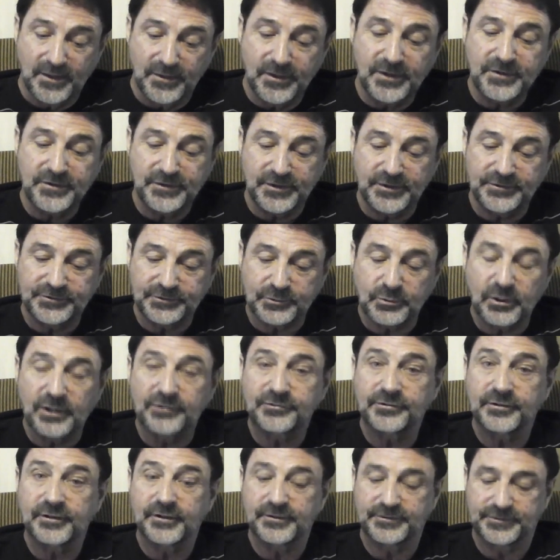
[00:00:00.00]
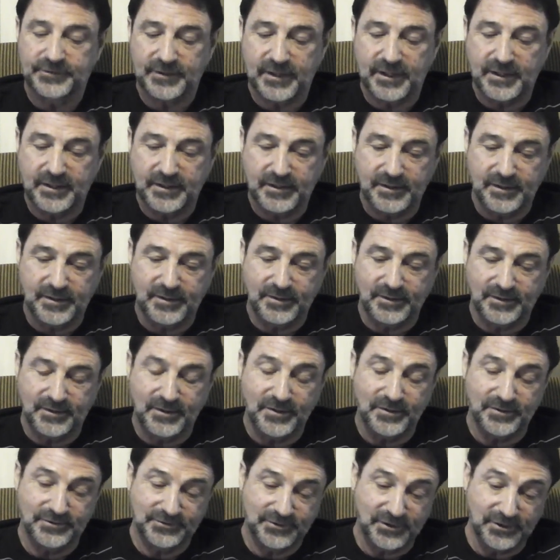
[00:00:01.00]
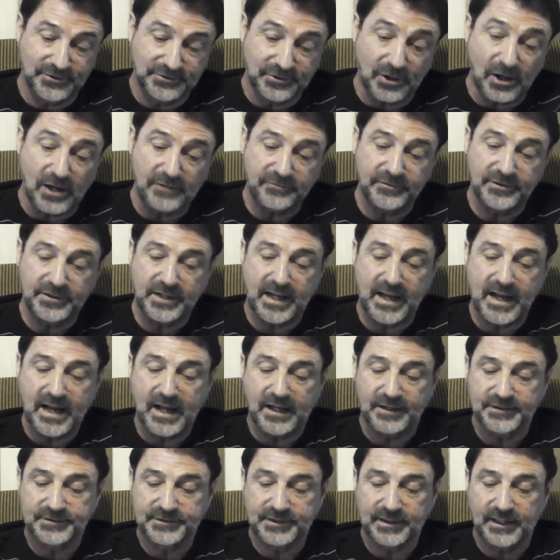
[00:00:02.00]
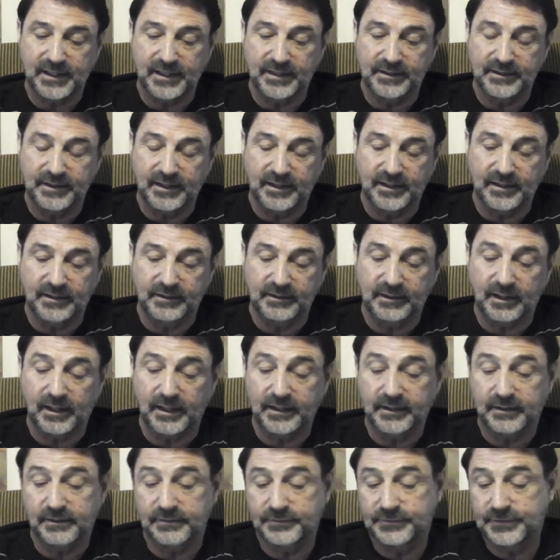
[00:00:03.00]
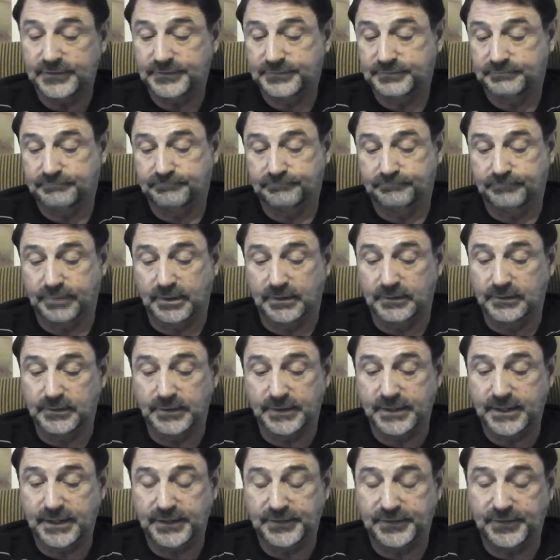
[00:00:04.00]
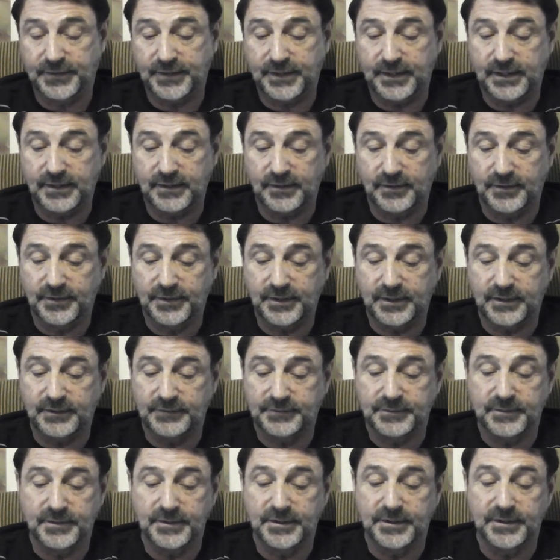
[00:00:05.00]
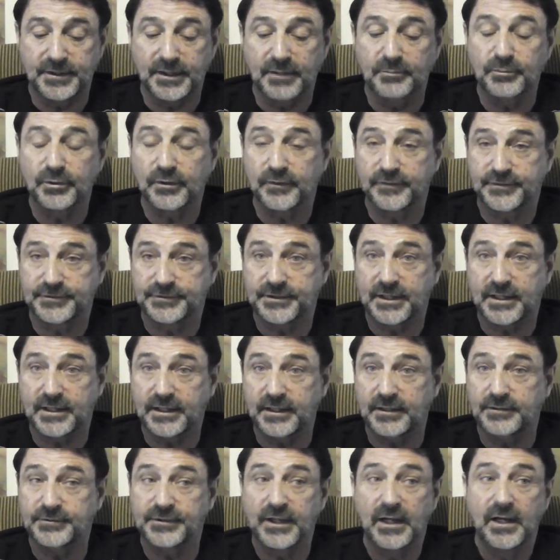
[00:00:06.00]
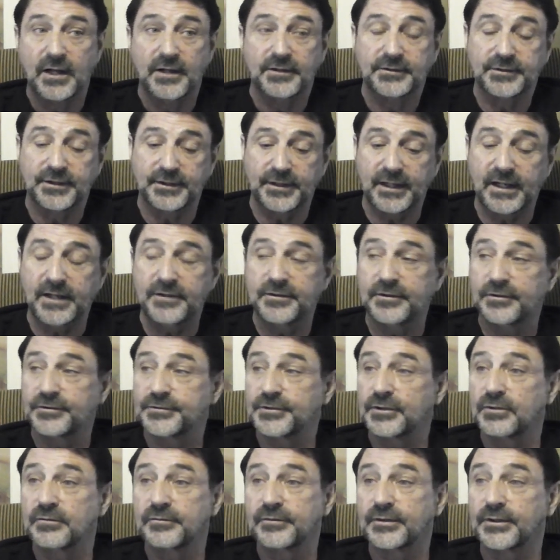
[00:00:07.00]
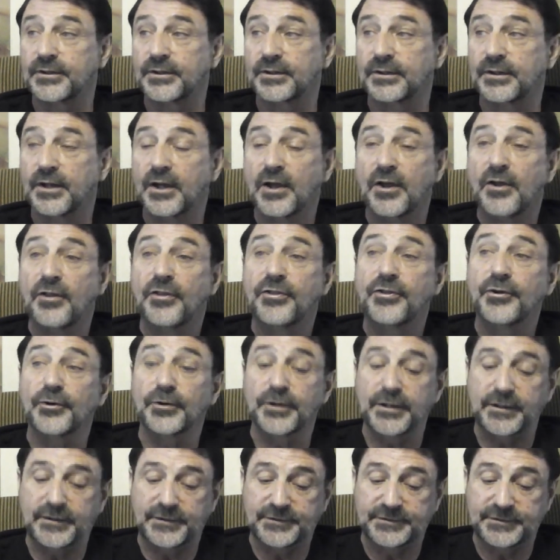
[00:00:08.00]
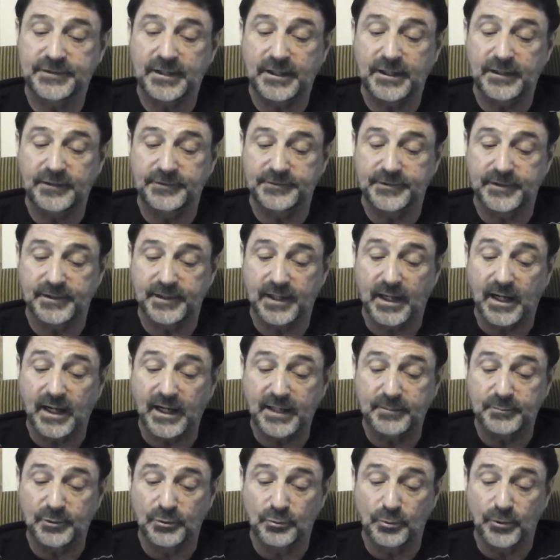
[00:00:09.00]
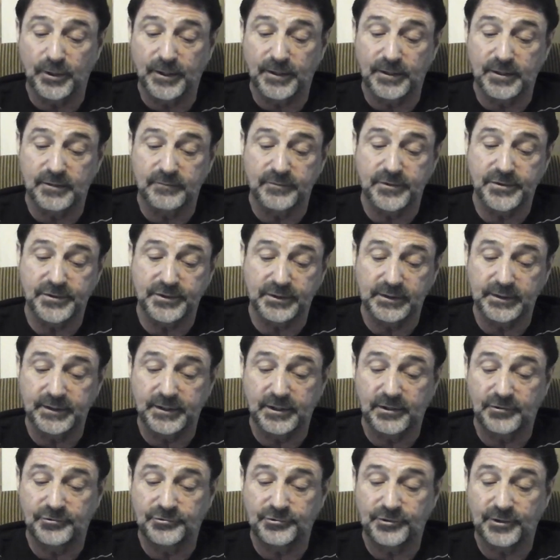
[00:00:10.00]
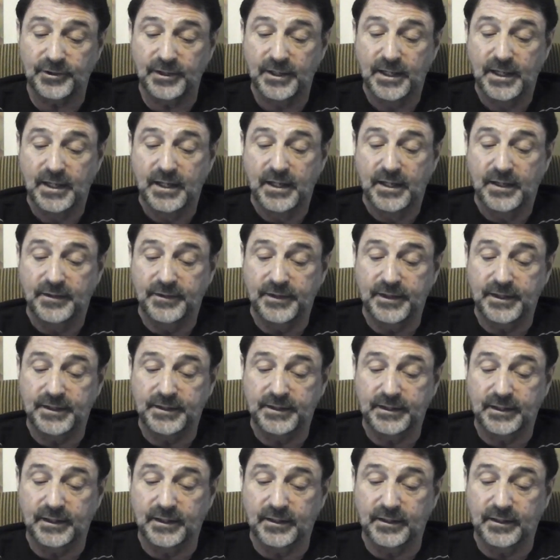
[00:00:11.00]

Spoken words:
This question is often asked, and I can just look at the number of studies. Today there's over 30 studies that I'm aware of in the literature that